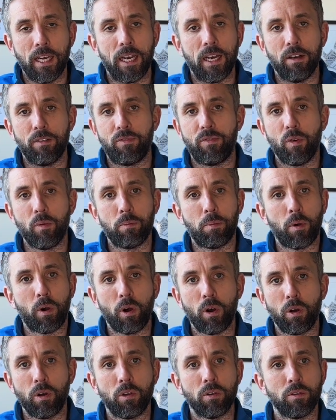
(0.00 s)

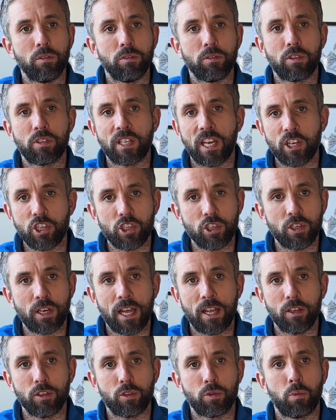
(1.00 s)
football session
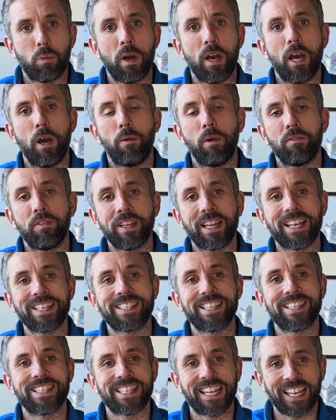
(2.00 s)
elsewhere, whether
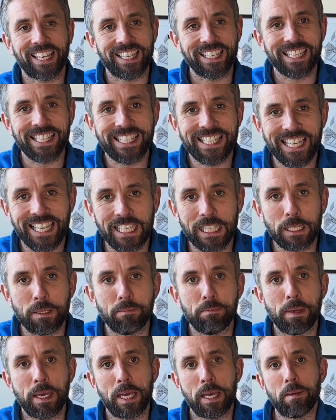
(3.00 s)
that's a second
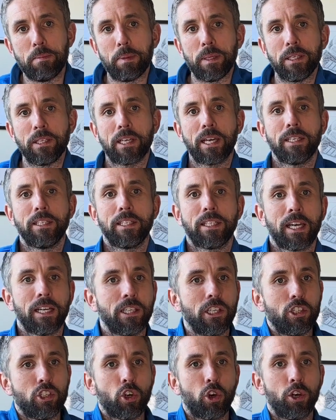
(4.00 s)
team maybe. Can
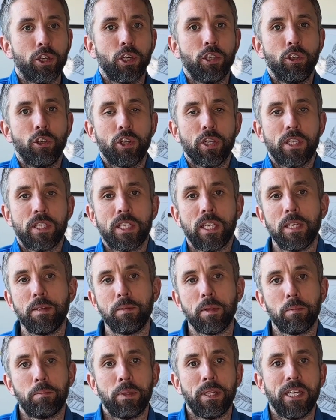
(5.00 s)
you join another team
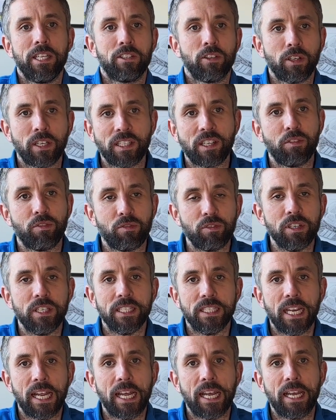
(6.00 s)
that plays on a
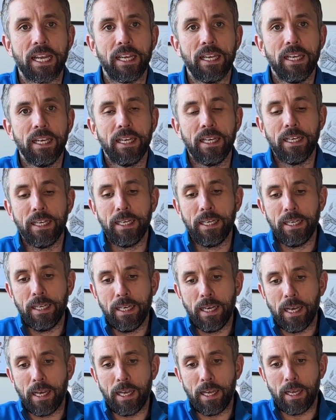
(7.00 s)
different day?
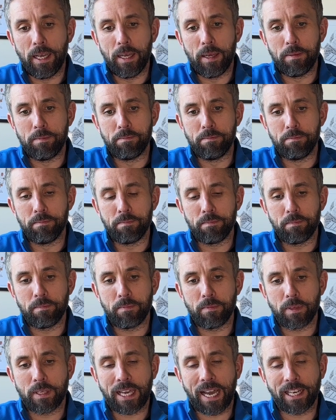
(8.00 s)

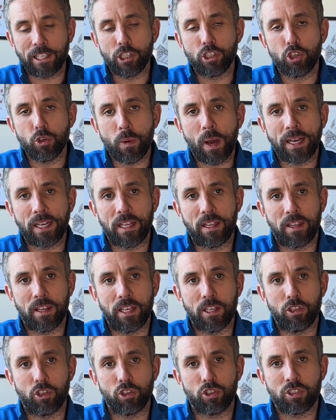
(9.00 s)
Can you do
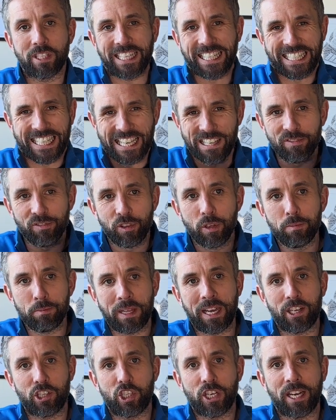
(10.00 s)
anything just to give them
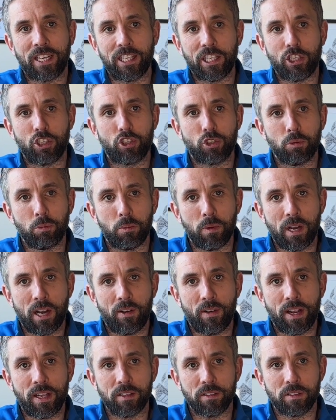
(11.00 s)
that challenge
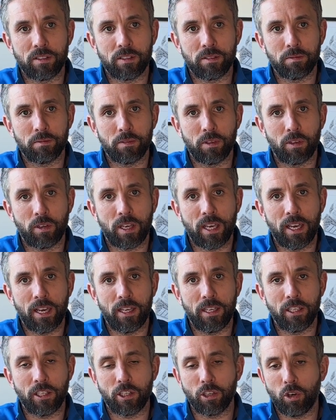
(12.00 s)
somewhere else? Okay,
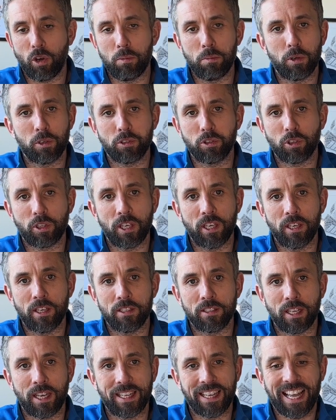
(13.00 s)
you could almost look at it
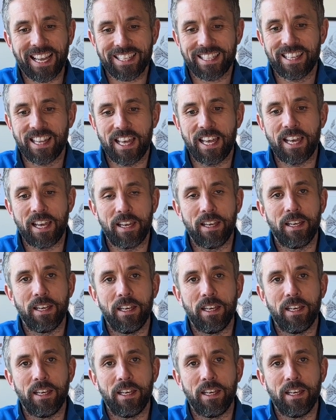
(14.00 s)
as like that's the